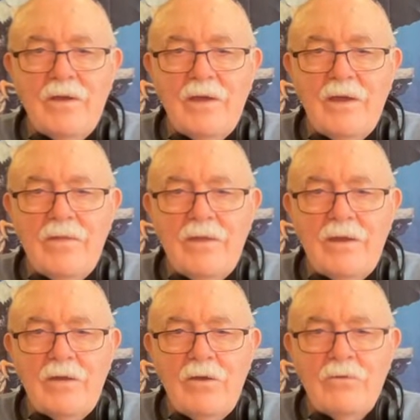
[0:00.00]
And then
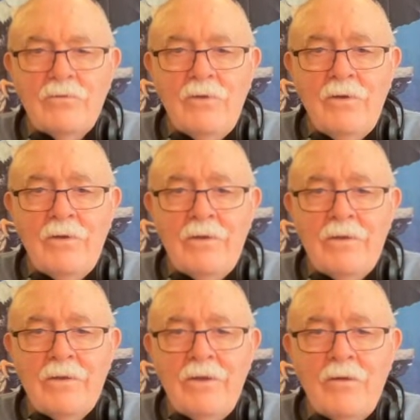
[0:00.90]
it goes on
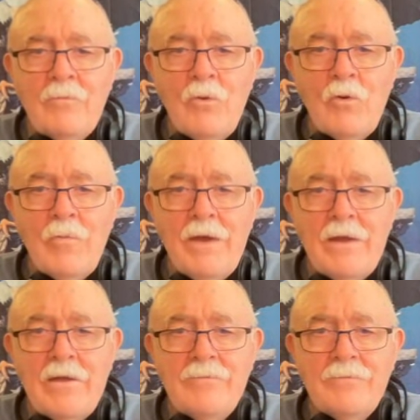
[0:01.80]
to talk more about
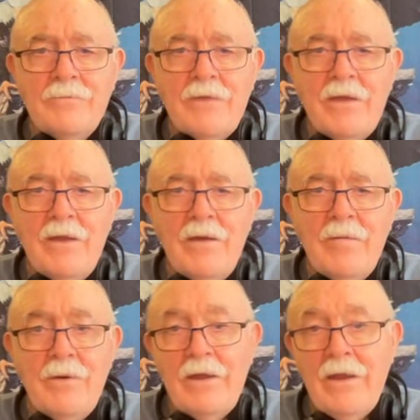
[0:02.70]
it and
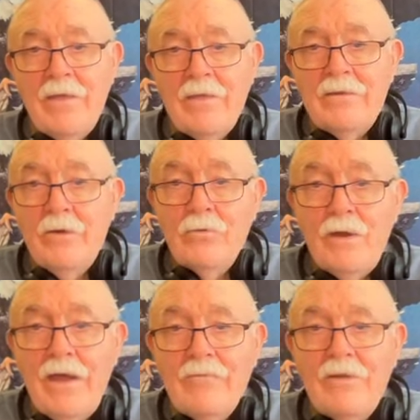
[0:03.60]
about how they don't
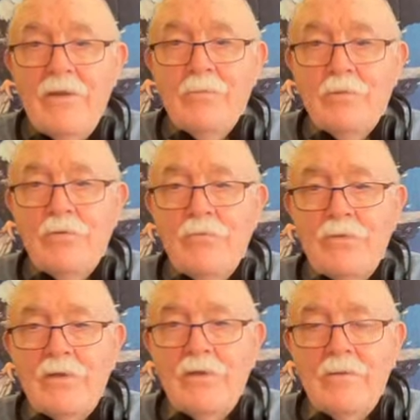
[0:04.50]
have any proof of the
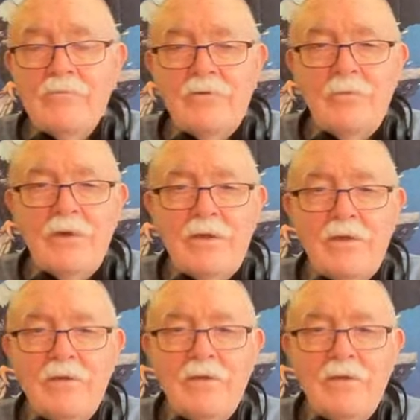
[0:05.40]
claims they're making.